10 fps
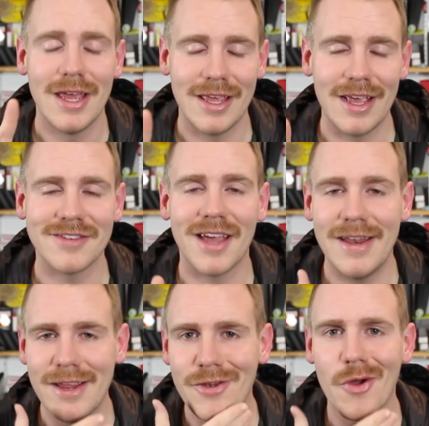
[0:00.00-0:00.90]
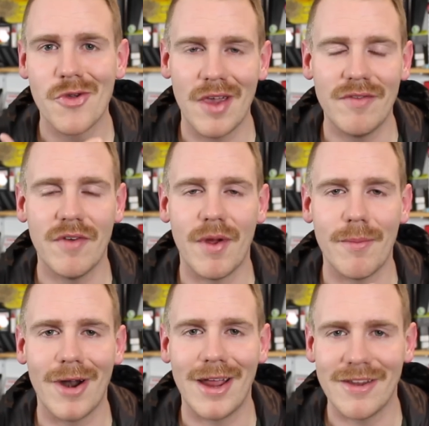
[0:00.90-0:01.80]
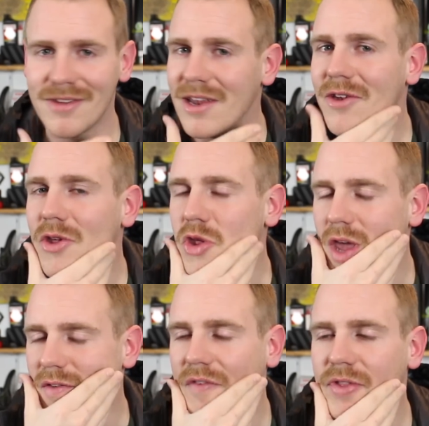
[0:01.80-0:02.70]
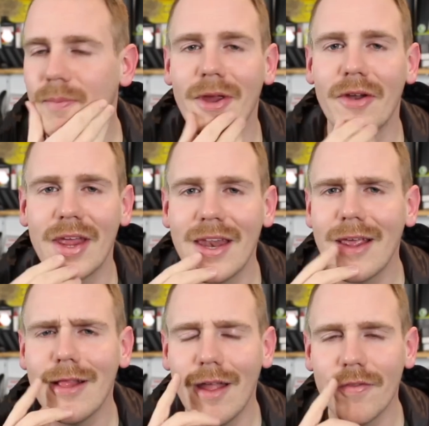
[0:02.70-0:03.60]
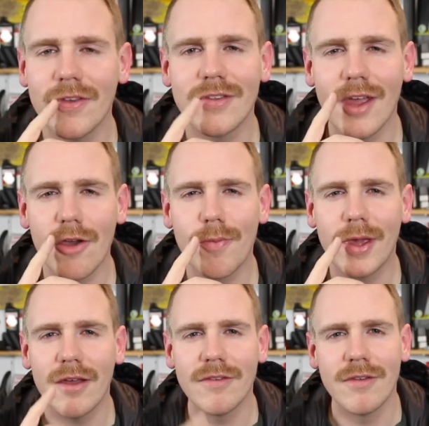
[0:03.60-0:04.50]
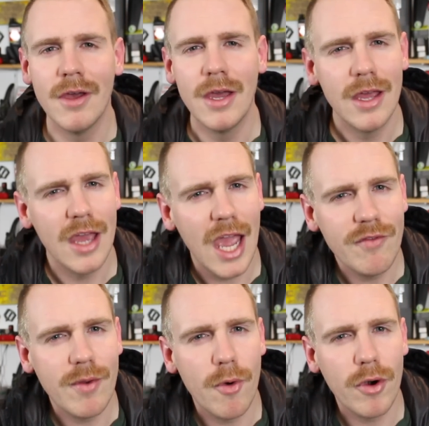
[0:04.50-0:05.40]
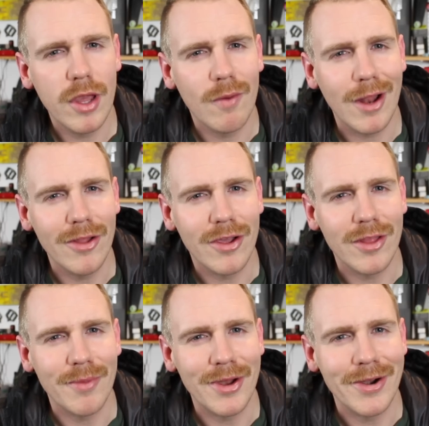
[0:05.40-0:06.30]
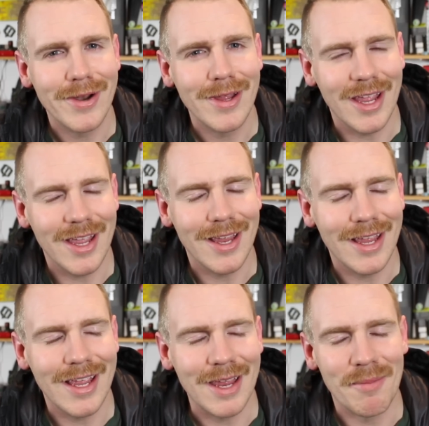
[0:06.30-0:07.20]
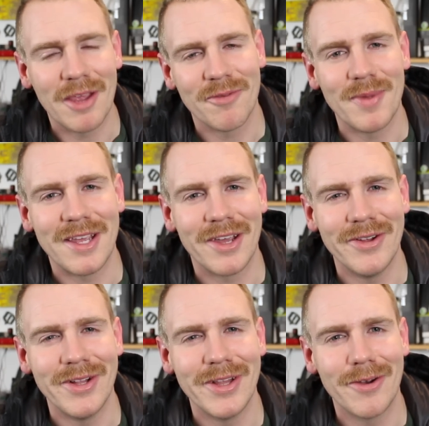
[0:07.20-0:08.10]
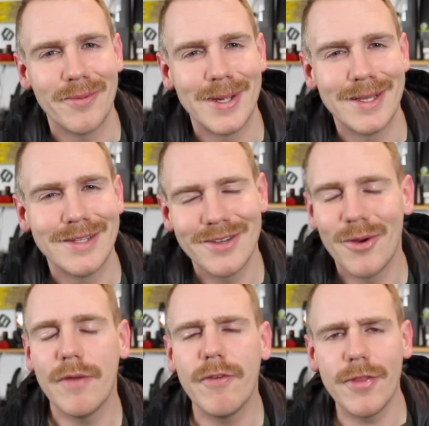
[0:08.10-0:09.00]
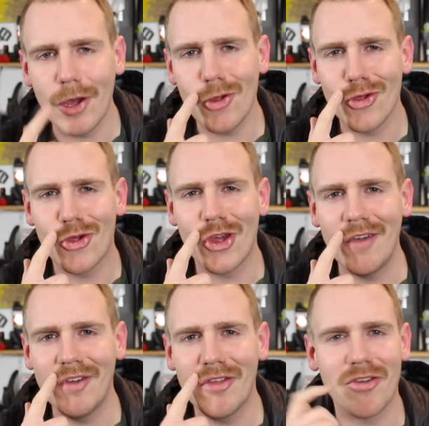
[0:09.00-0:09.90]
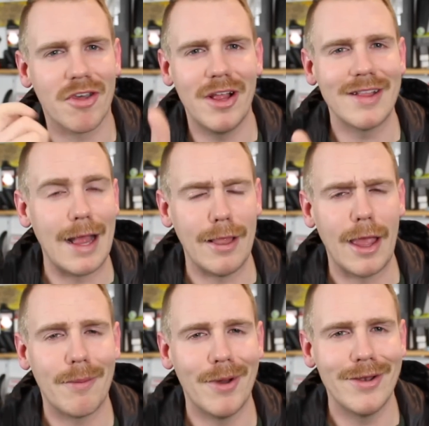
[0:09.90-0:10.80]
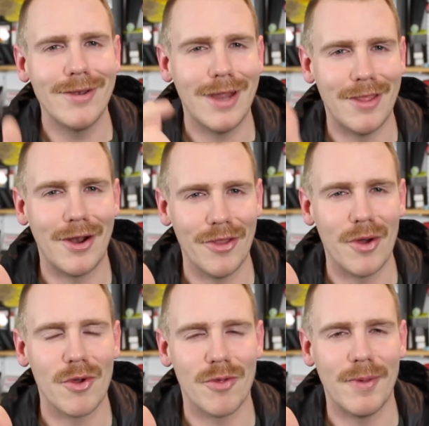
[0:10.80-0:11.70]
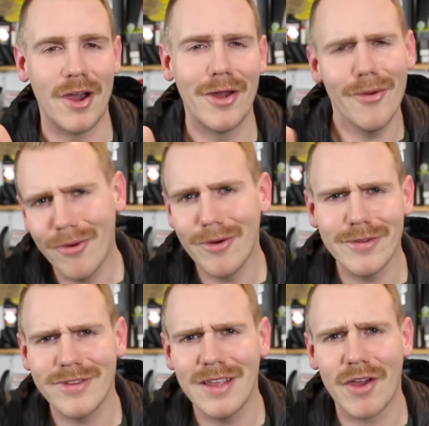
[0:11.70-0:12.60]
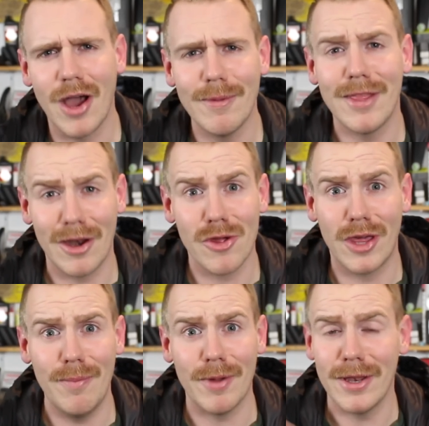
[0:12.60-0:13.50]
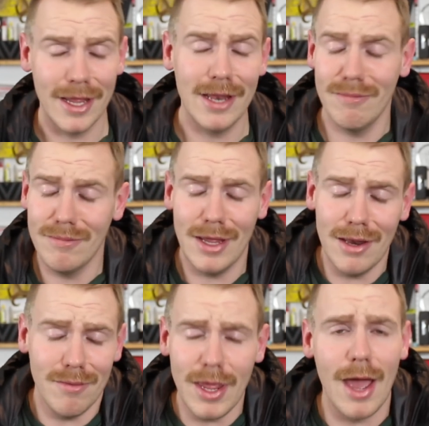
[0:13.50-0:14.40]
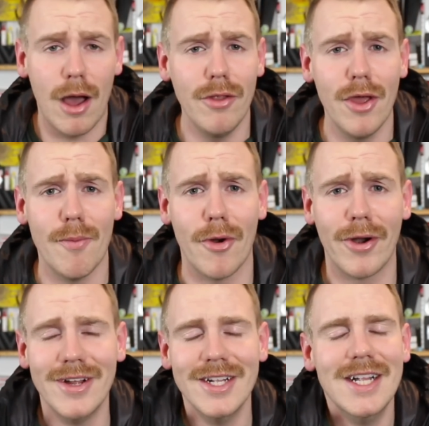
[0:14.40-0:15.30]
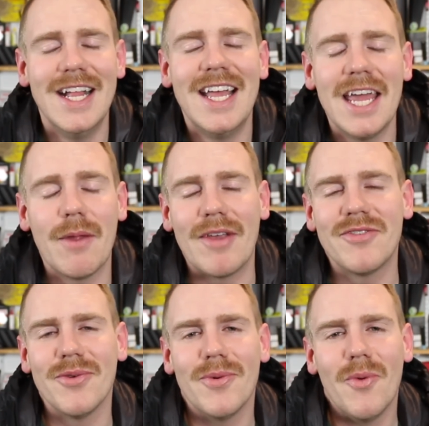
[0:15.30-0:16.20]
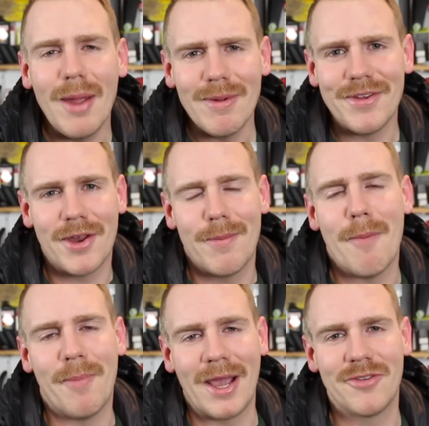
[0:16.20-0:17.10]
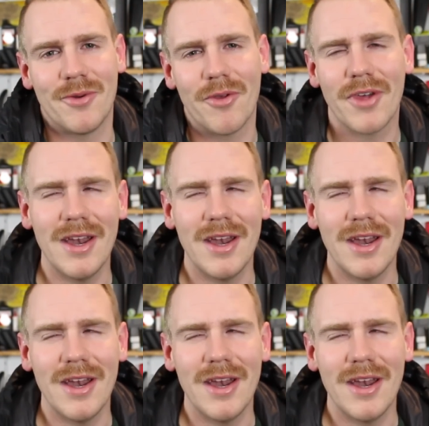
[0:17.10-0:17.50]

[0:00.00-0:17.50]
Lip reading: Yes, I did no shave November. I decided to shave off the beard, and I left the stash because every morning when I look in the mirror, it makes me giggle a little bit. So if you think I should shave it, just click that like button, and then I'll know it should be gone, or just leave a comment that I should keep it, and yeah, I'll know more. Anyway, so why am I talking about bike storage?